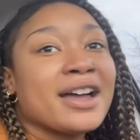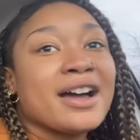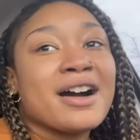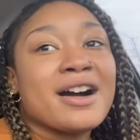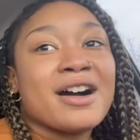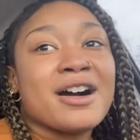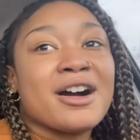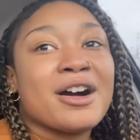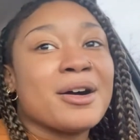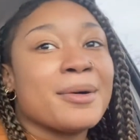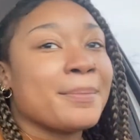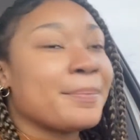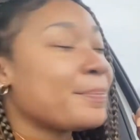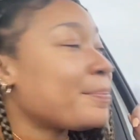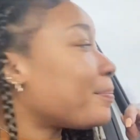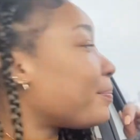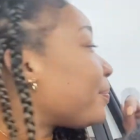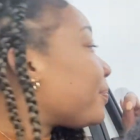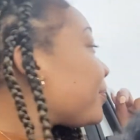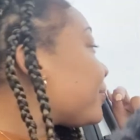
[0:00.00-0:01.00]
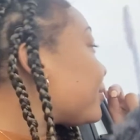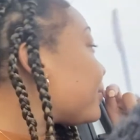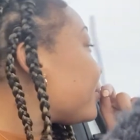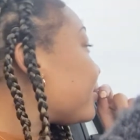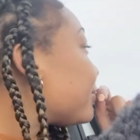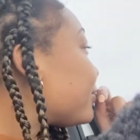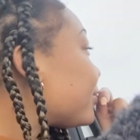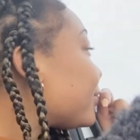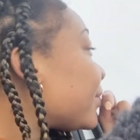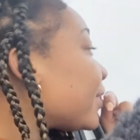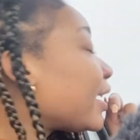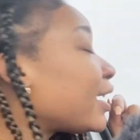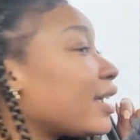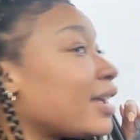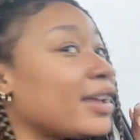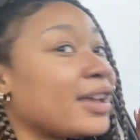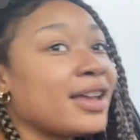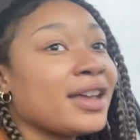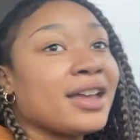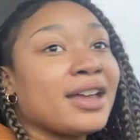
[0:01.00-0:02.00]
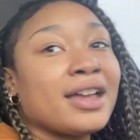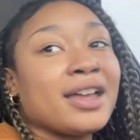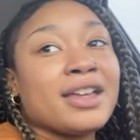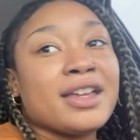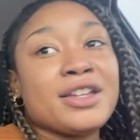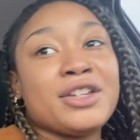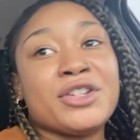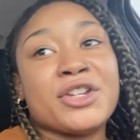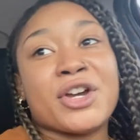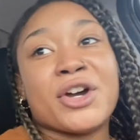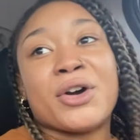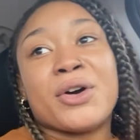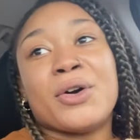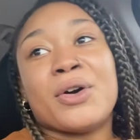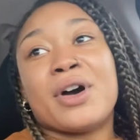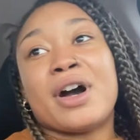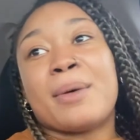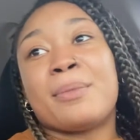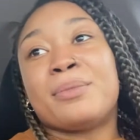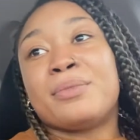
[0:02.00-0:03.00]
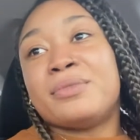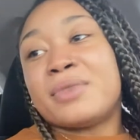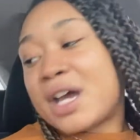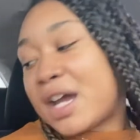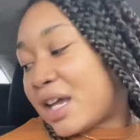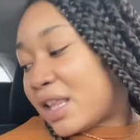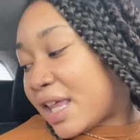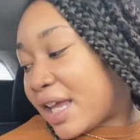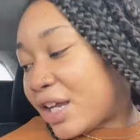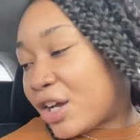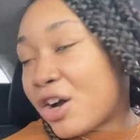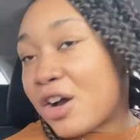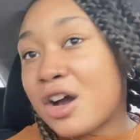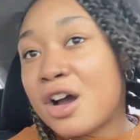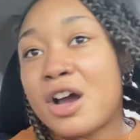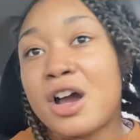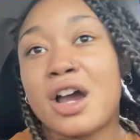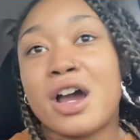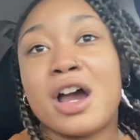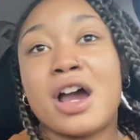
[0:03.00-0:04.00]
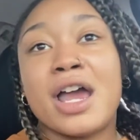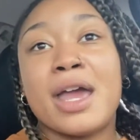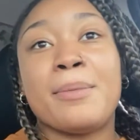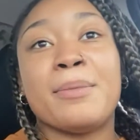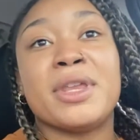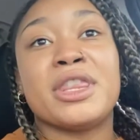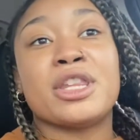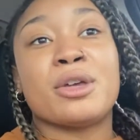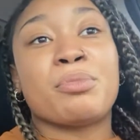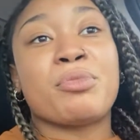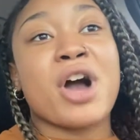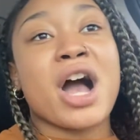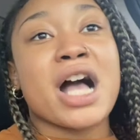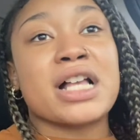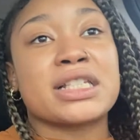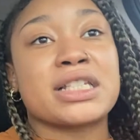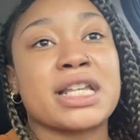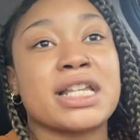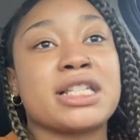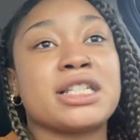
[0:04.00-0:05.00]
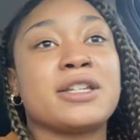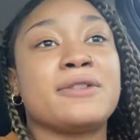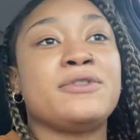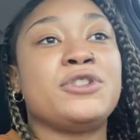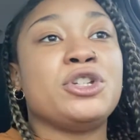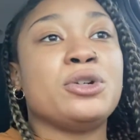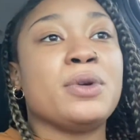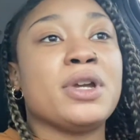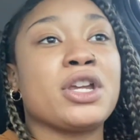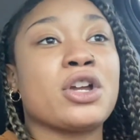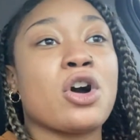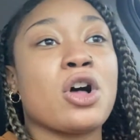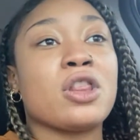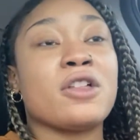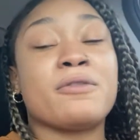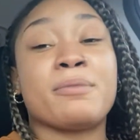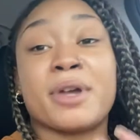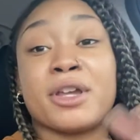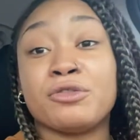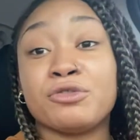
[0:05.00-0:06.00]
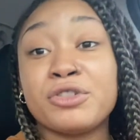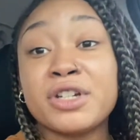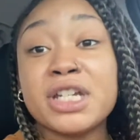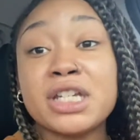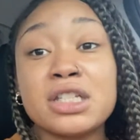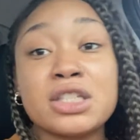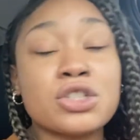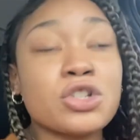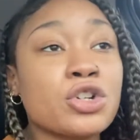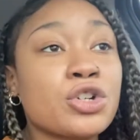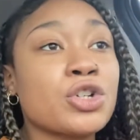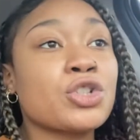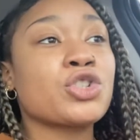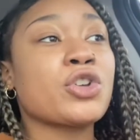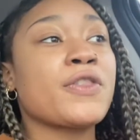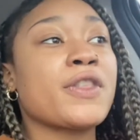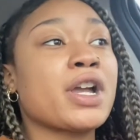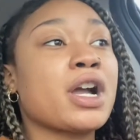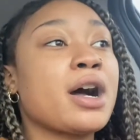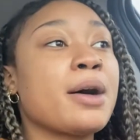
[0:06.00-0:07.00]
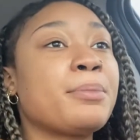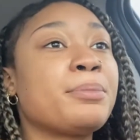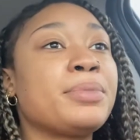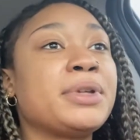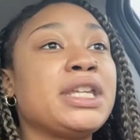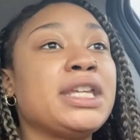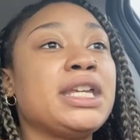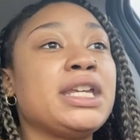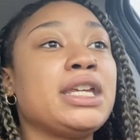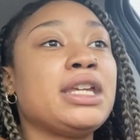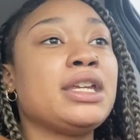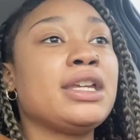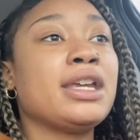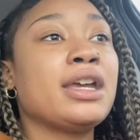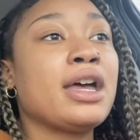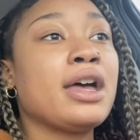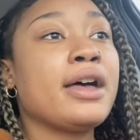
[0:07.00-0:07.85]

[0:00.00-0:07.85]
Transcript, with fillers: um, you know, I'm I like am in the process of doing all of my research on the company.